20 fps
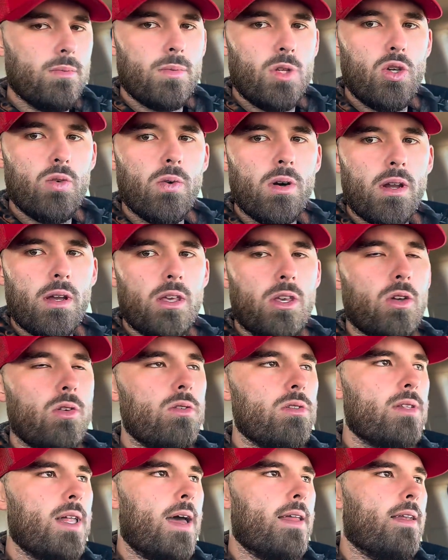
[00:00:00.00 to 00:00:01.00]
You want to
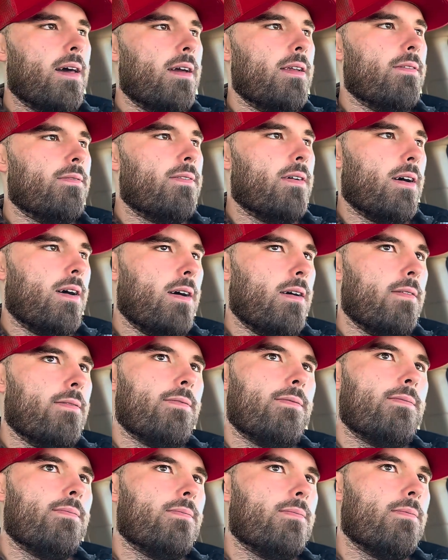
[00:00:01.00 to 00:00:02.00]
use that 9-to-5
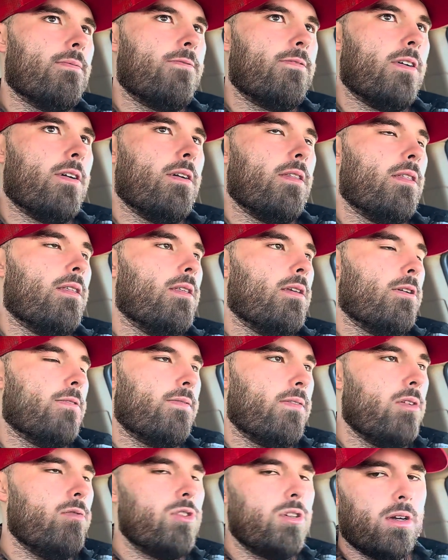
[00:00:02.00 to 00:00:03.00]
for your
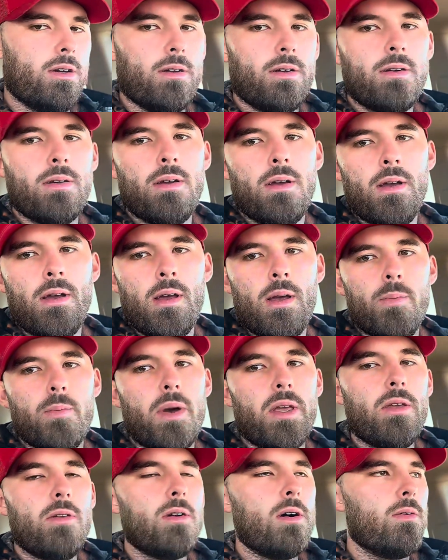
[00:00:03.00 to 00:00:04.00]
future,
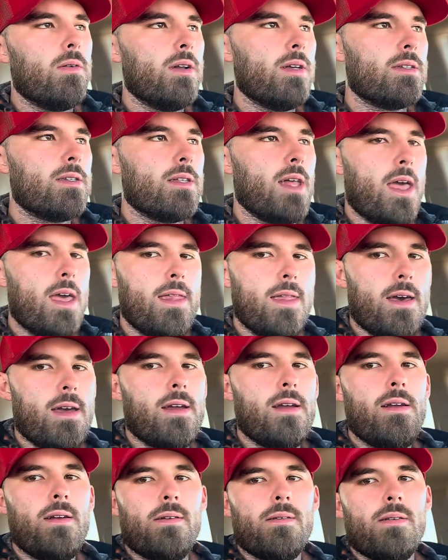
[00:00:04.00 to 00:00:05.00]
but you don't want to stay
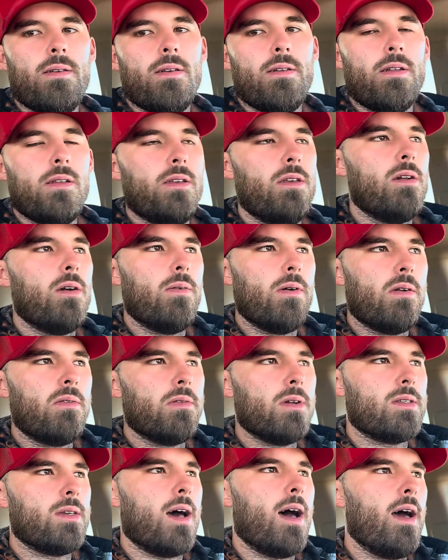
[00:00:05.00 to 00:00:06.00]
there. You don't want to
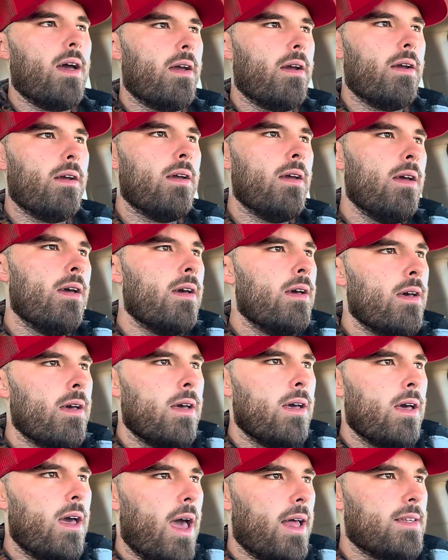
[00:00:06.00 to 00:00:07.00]
retire
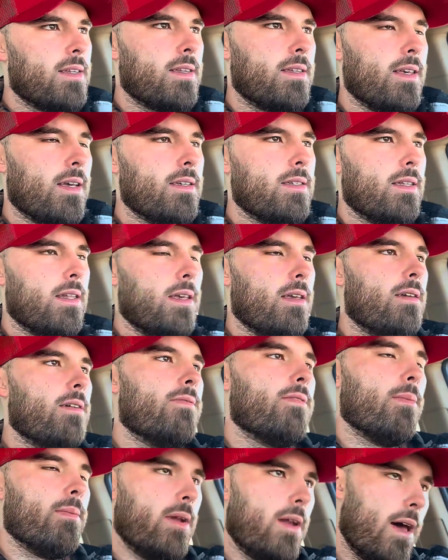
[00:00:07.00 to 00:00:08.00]
at 60
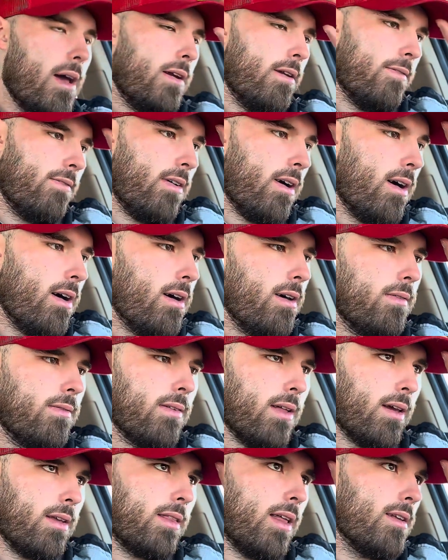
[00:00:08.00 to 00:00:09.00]
from a 9-to-5.
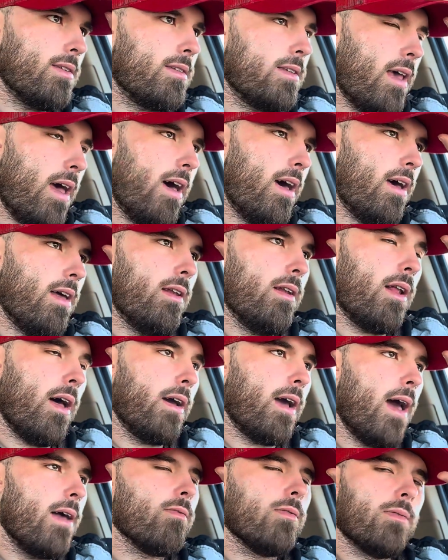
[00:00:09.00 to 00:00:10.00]
Like, that's sad.
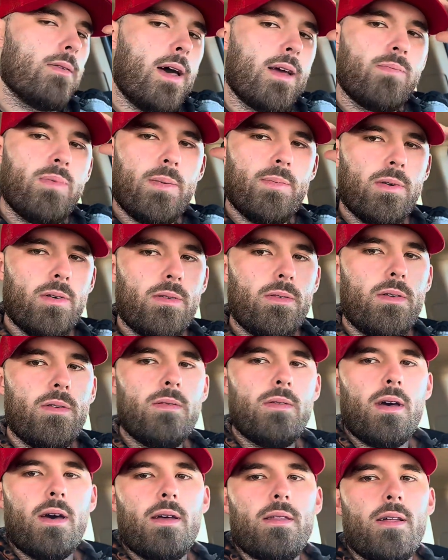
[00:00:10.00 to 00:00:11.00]
Like, I don't like people who do
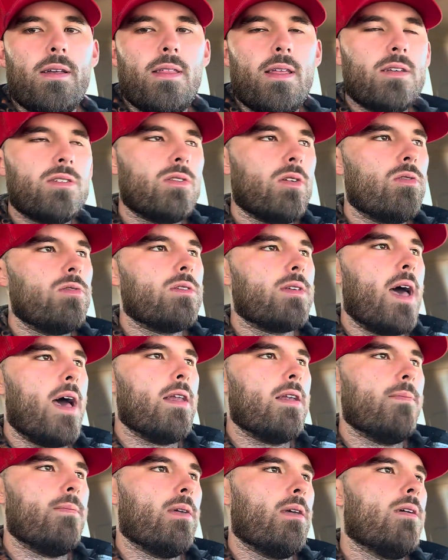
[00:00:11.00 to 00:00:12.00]
that. Like, that's so
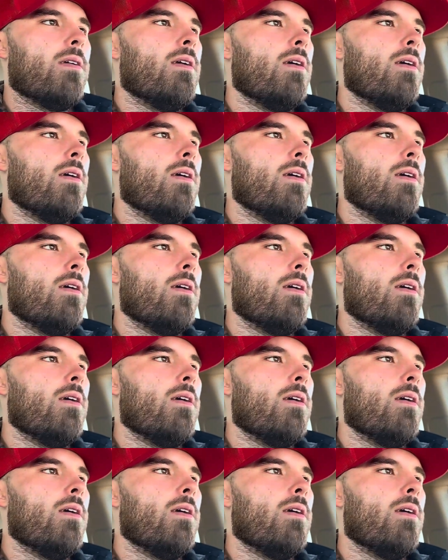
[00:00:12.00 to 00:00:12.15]
sad to me.